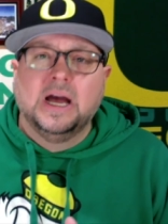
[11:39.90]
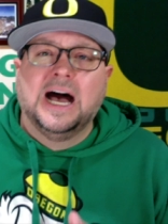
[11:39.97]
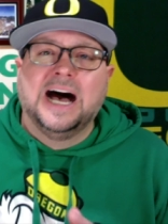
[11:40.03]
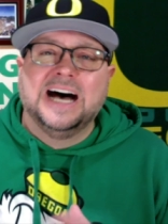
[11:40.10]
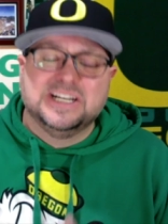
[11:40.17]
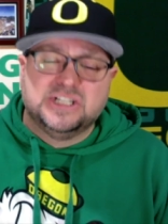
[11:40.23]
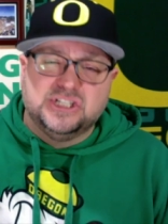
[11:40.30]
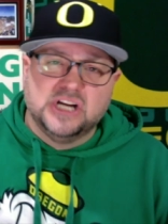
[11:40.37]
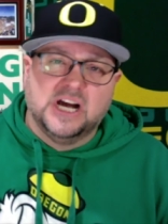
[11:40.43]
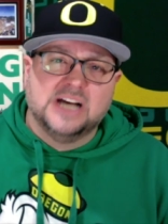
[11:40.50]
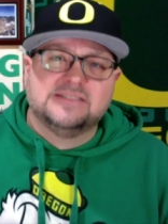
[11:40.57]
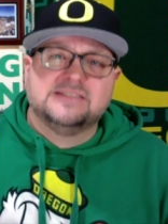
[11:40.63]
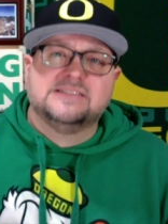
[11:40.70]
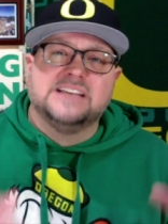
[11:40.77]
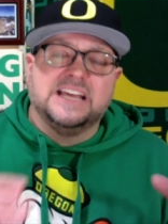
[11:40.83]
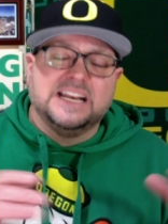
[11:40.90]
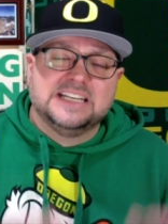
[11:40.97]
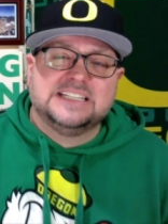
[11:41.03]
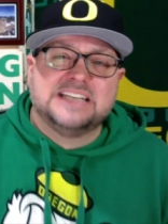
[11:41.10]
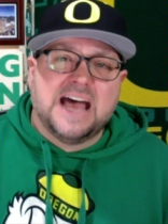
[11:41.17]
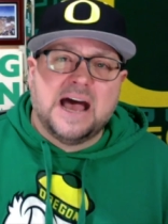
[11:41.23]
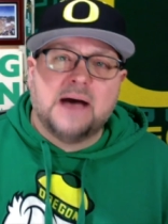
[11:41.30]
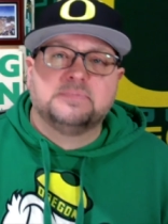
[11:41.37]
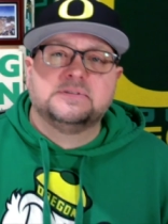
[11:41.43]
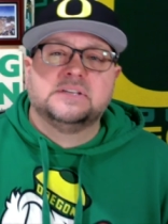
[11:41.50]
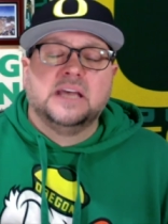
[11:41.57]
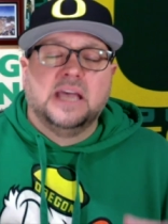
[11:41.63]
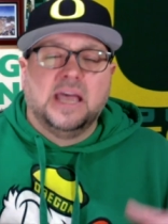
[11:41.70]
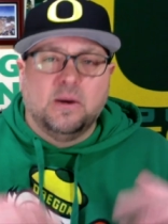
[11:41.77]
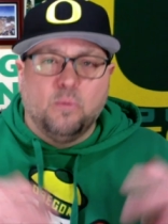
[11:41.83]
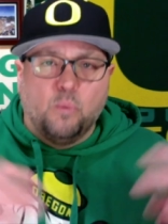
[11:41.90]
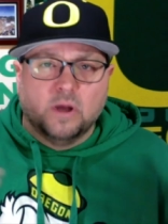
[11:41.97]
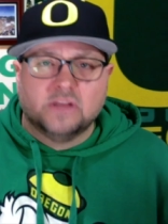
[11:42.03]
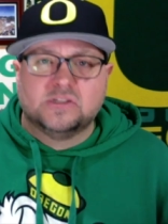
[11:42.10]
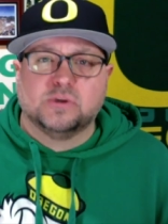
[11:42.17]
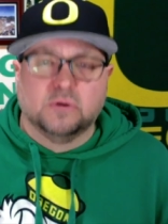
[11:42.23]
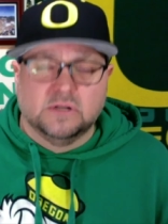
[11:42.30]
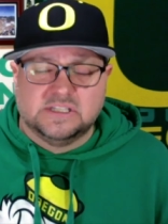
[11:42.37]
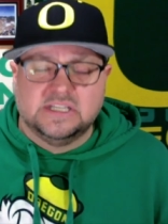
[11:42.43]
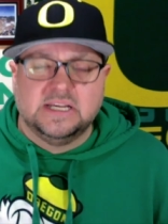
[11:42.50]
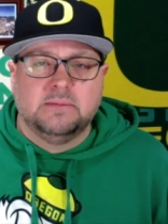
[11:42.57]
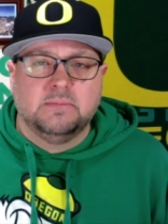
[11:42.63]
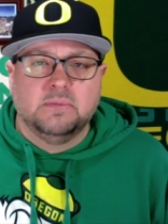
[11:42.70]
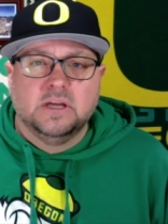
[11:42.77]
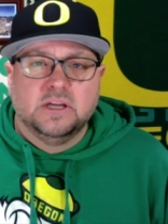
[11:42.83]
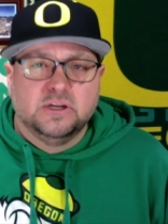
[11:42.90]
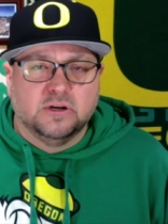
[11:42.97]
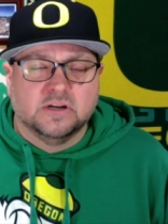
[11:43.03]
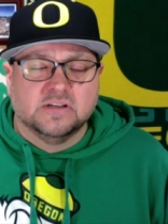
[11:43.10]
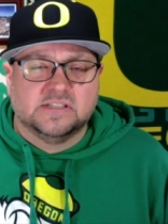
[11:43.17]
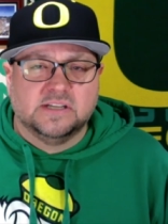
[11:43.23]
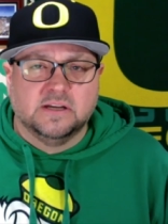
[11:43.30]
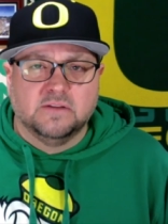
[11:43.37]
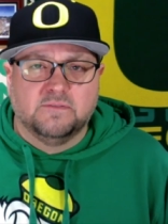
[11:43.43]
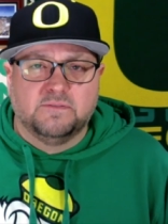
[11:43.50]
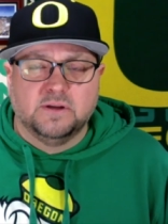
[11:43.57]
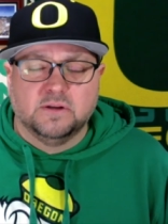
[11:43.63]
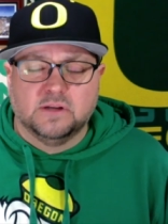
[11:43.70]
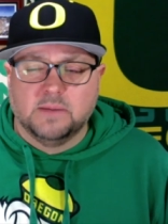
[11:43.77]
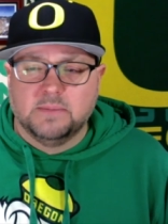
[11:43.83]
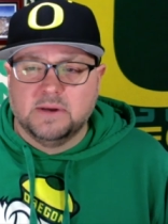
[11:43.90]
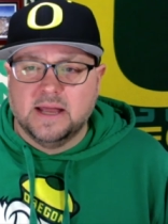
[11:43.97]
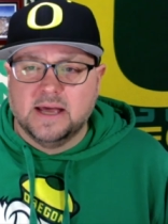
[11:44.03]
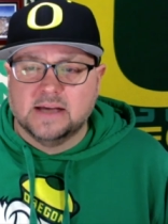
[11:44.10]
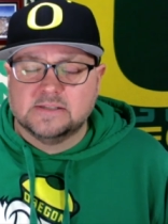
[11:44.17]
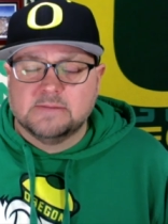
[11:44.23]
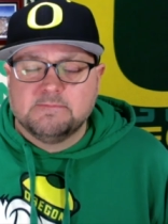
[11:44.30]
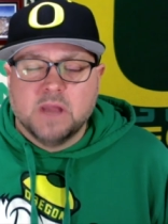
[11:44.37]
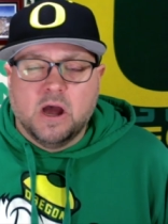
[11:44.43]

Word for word: adjusts and adapts and what sort of team you're going to see on the field coming next.